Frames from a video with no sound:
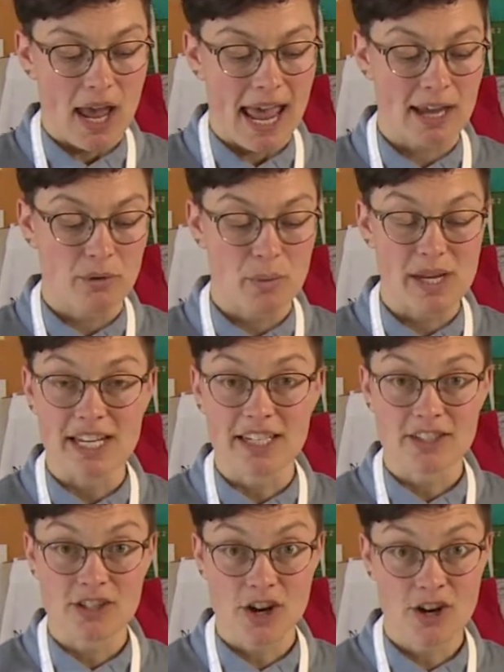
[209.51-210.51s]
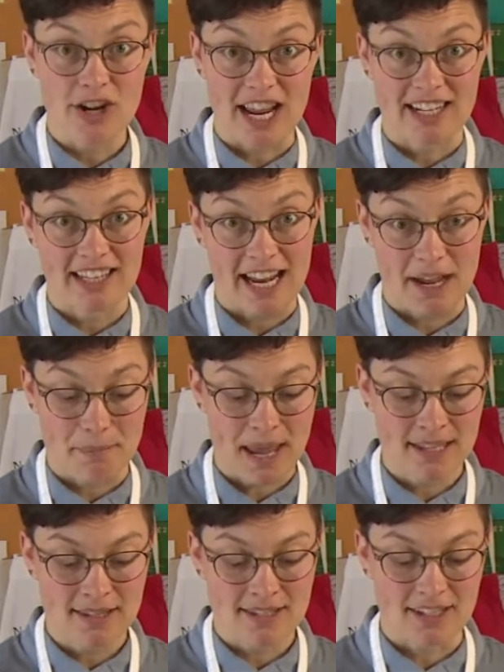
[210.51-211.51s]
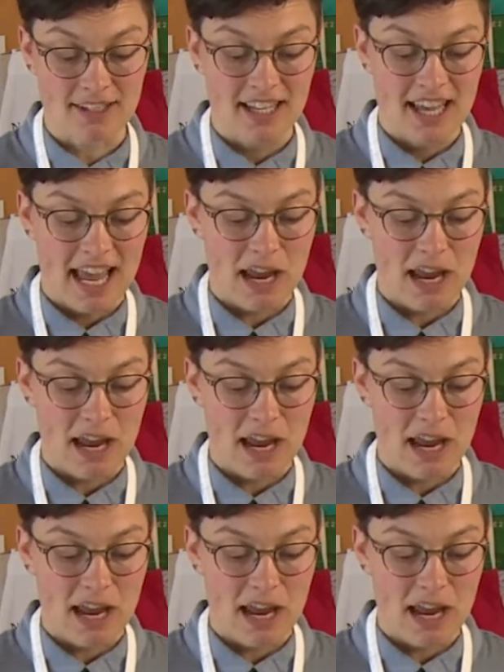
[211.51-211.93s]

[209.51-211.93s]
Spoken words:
and we turn it like a pencil